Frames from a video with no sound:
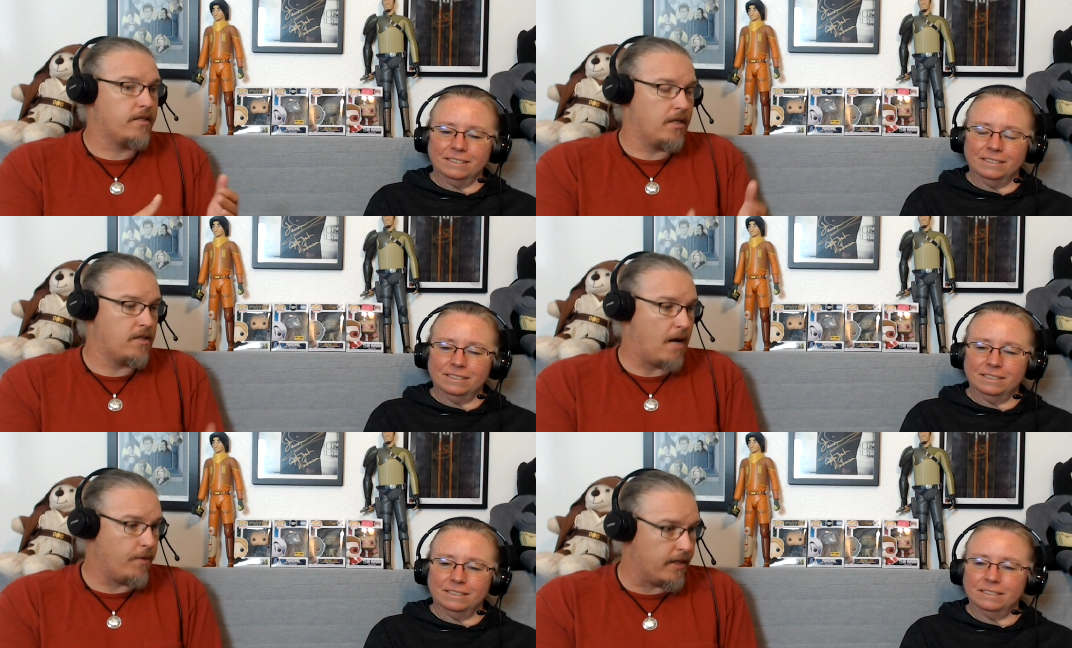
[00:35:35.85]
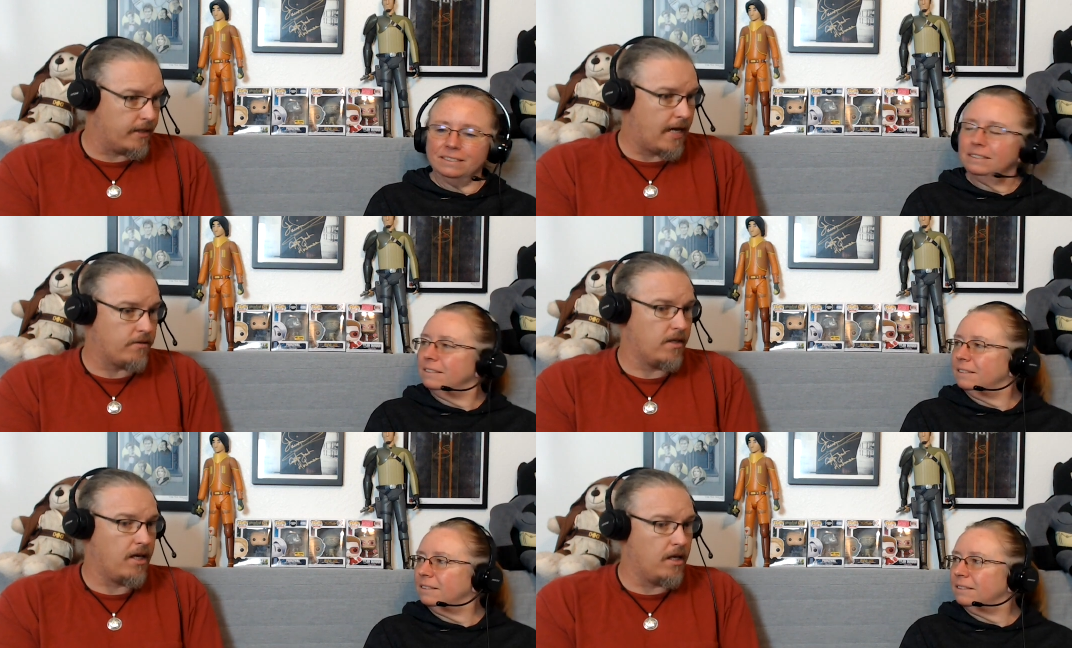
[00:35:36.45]
Speaker 1: That's how we get the
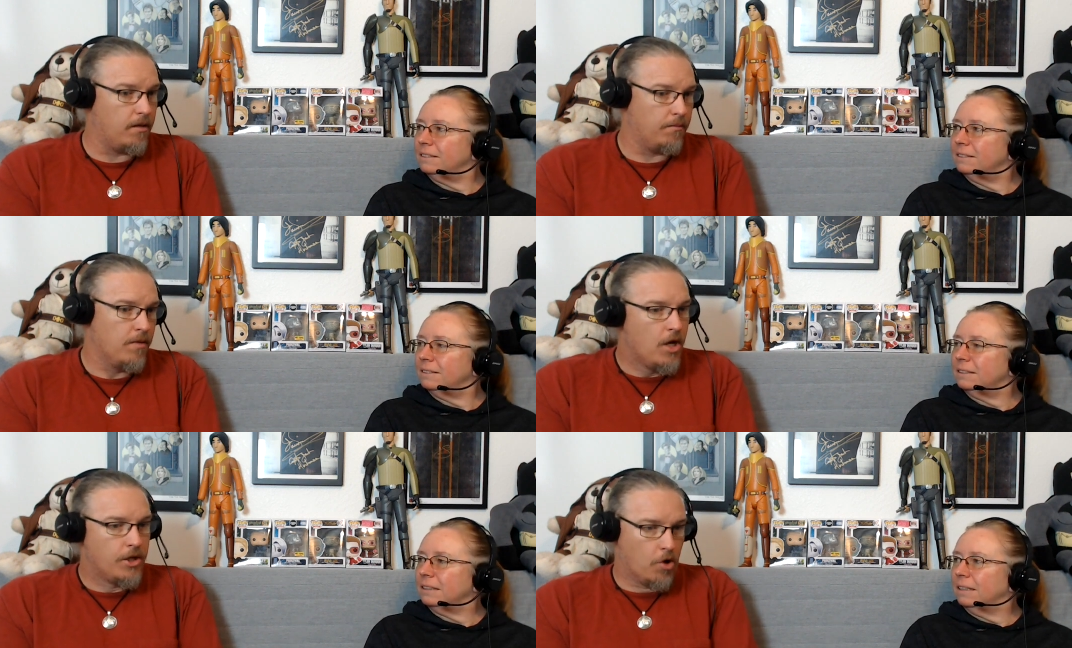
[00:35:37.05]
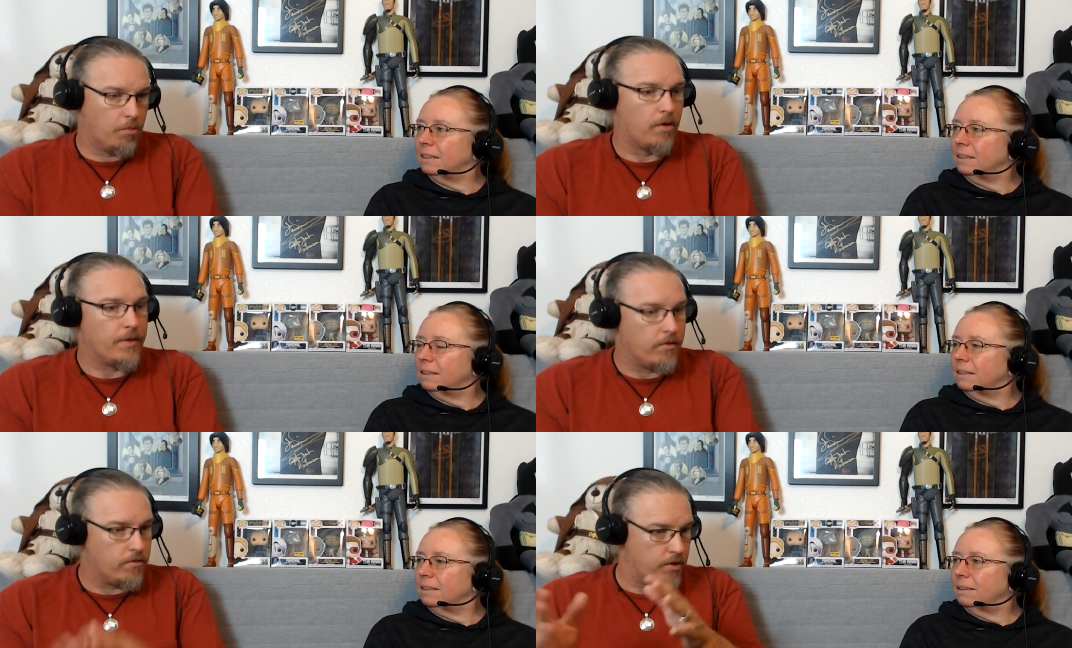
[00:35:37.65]
House of M, No More
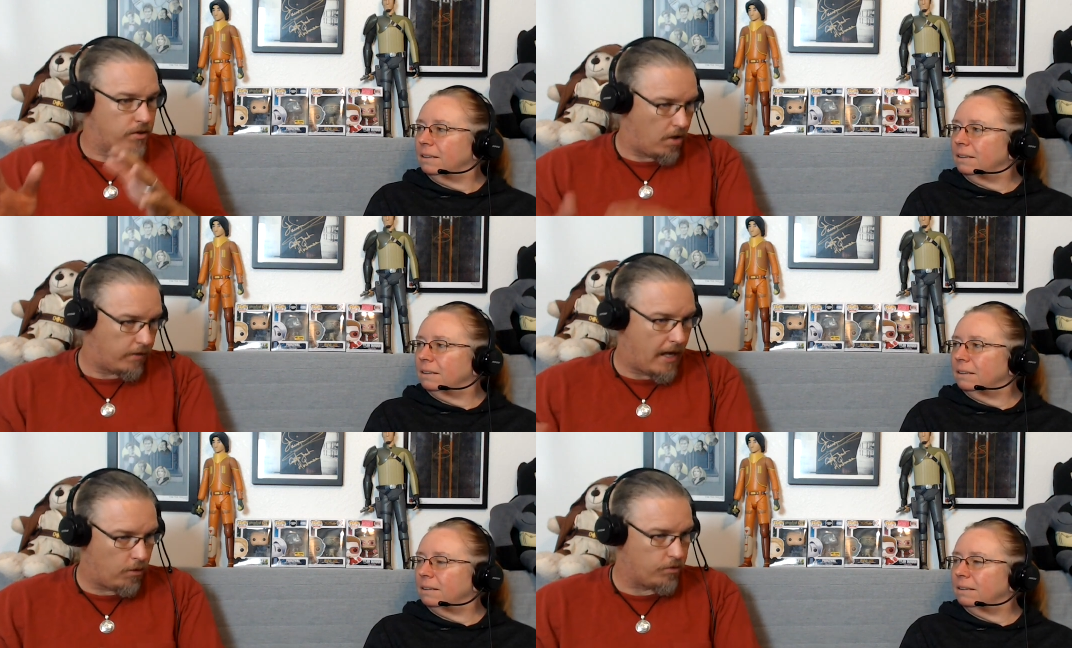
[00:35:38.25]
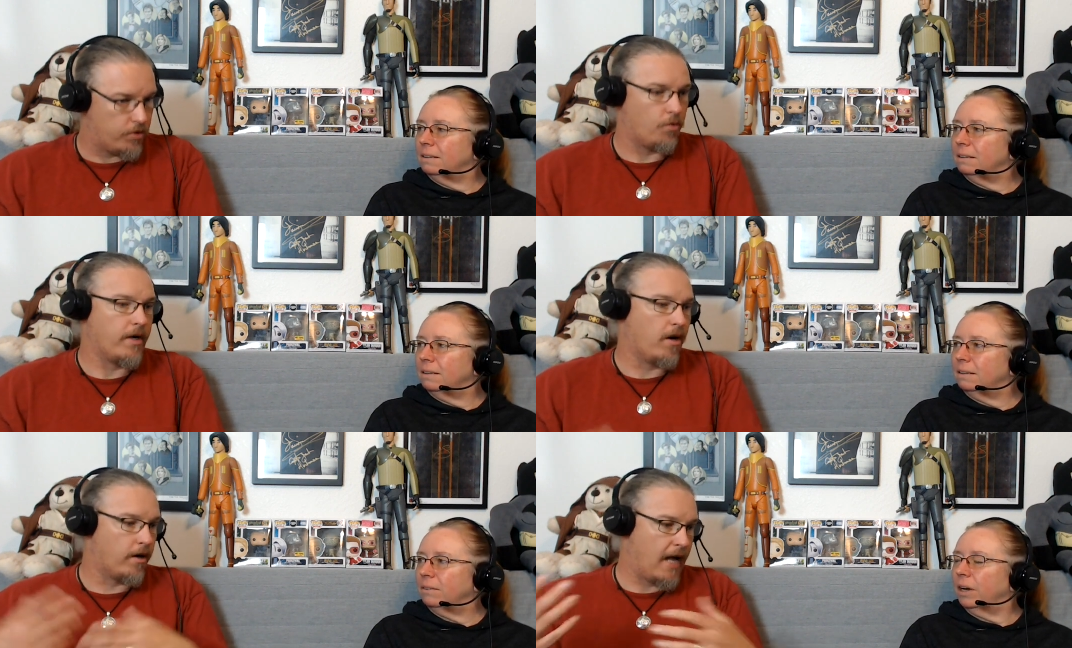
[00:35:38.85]
Mutants, all that whole story
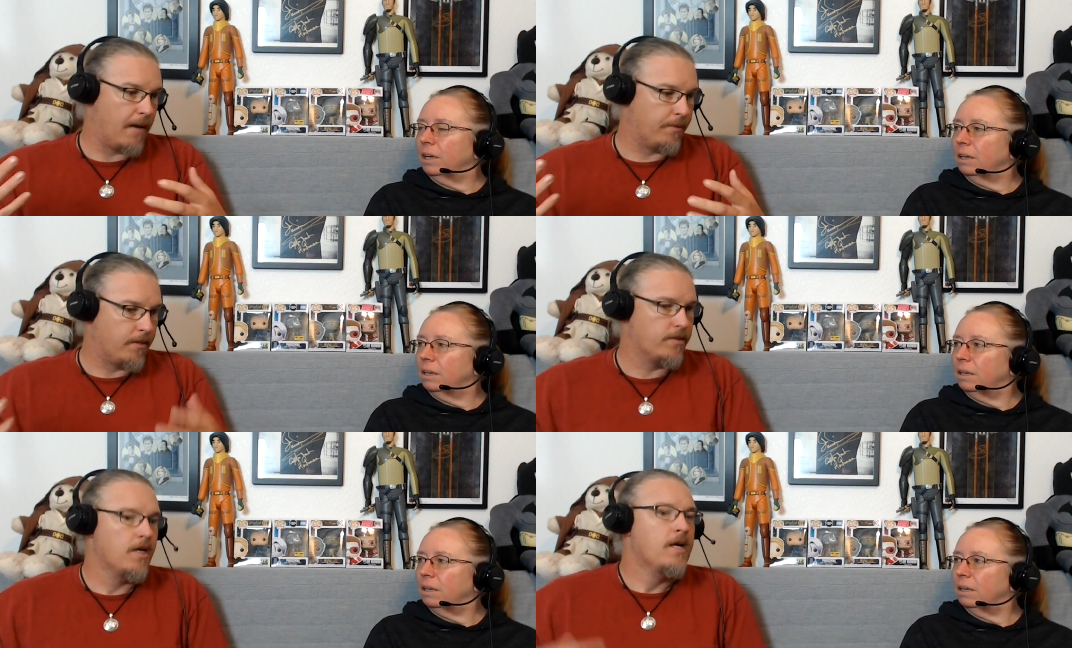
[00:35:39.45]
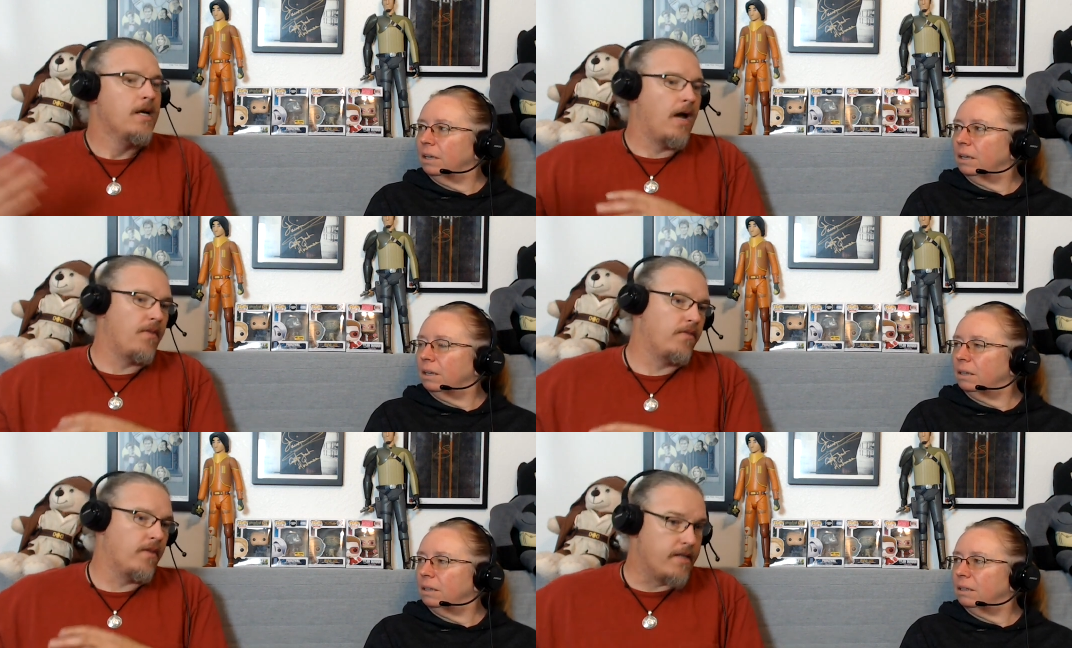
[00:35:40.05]
arc right. happens, and
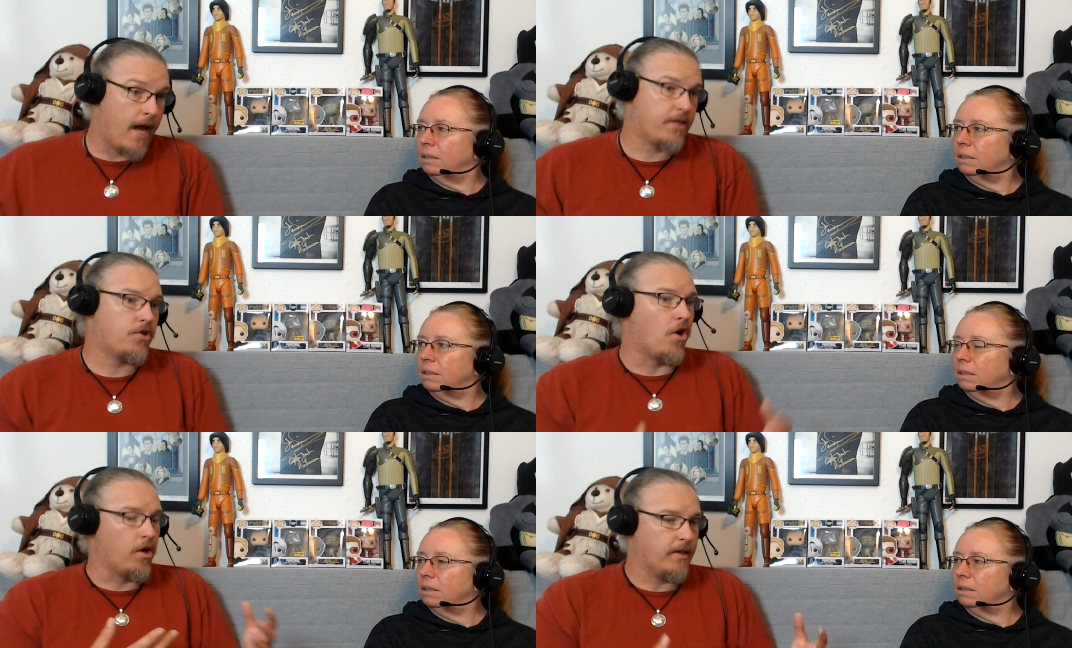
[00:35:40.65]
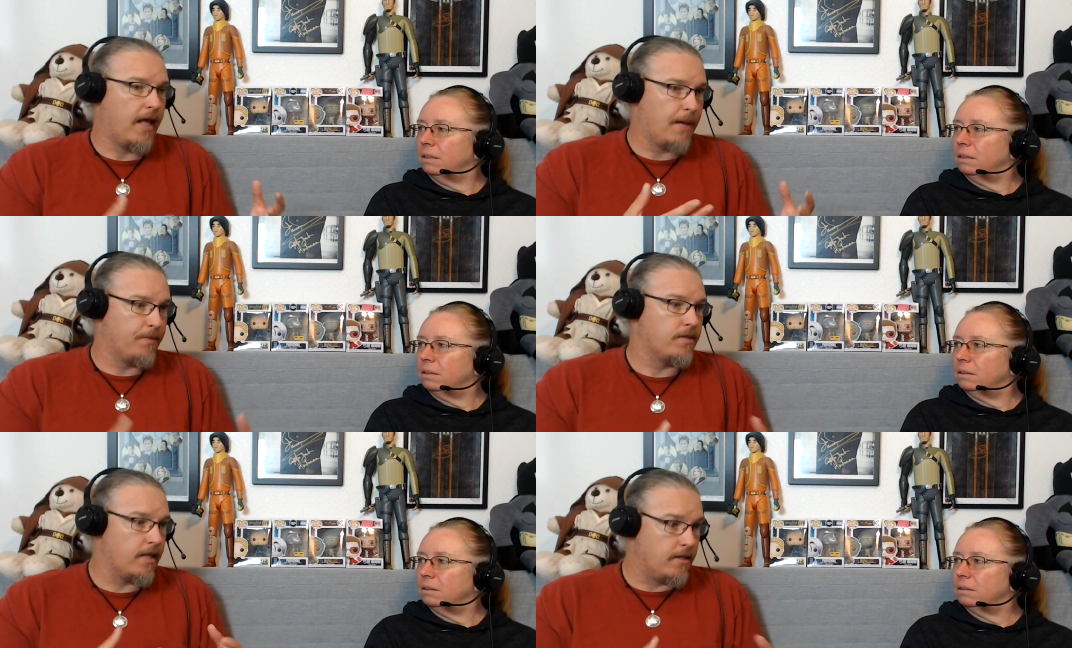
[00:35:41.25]
then the next arc that
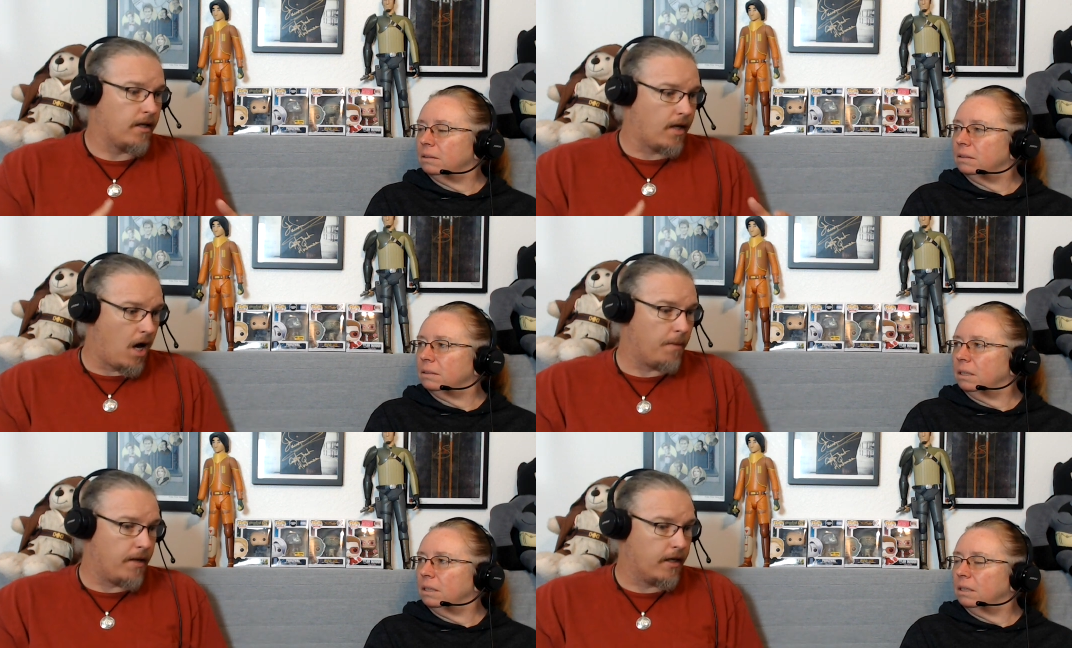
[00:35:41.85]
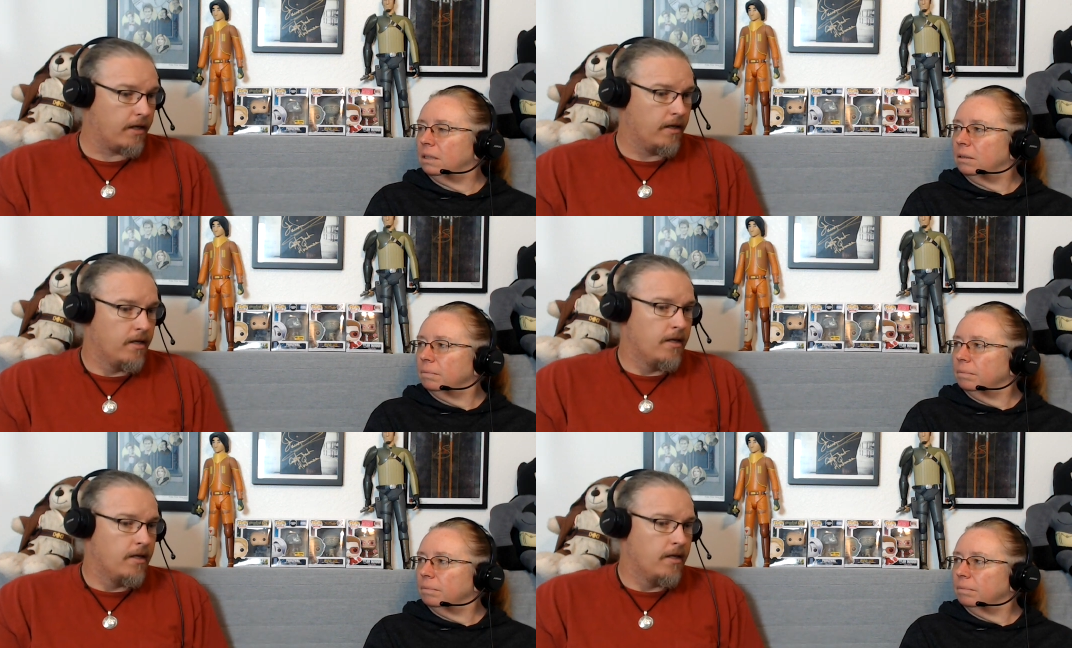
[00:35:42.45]
happens in the comic